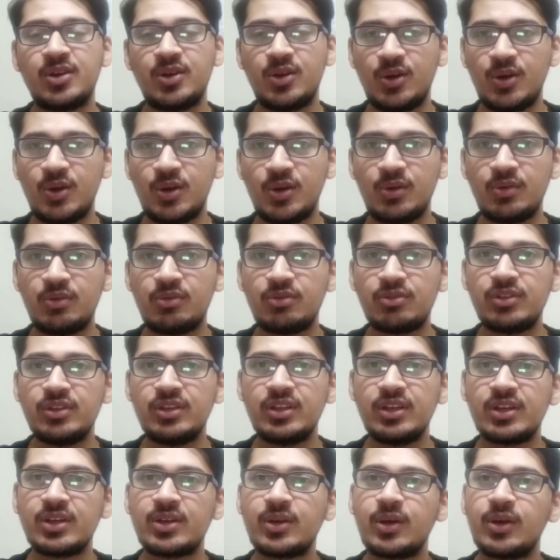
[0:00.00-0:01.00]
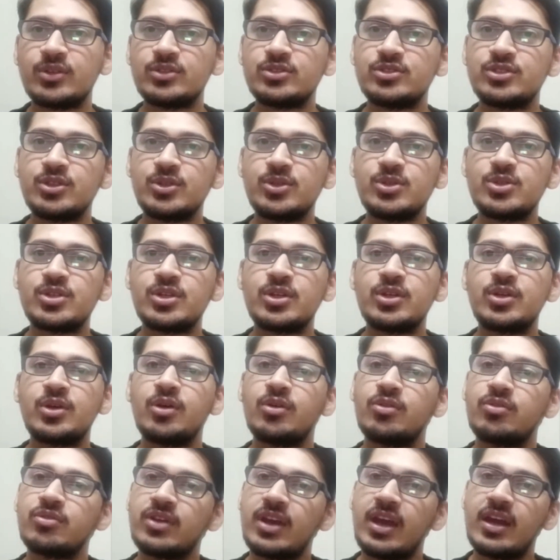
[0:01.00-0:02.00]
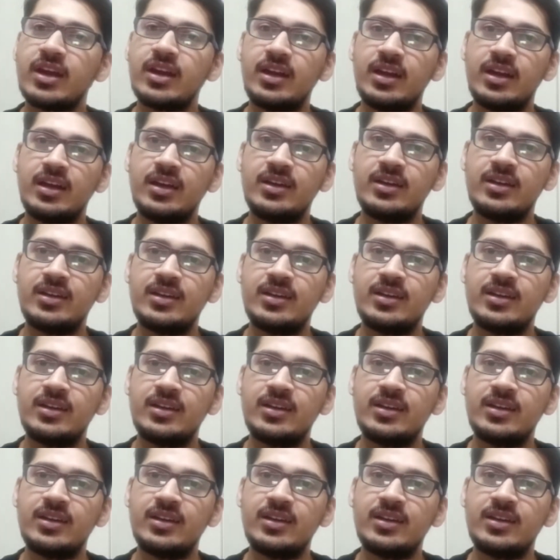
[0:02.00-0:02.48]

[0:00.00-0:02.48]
of the Constitution of Canada.